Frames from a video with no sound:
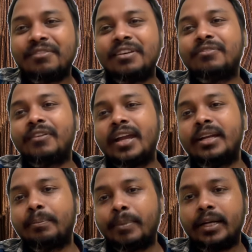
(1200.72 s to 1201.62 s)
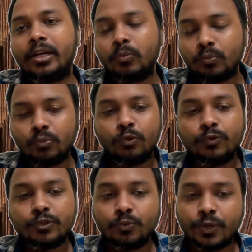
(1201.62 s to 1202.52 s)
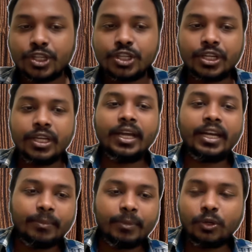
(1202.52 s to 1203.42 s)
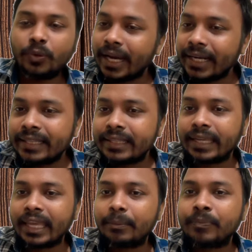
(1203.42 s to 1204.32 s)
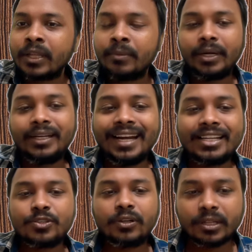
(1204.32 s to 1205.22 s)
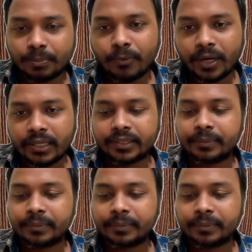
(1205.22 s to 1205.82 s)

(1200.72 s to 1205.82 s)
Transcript: find a better moves which she unable to get in the game. But that's not the point.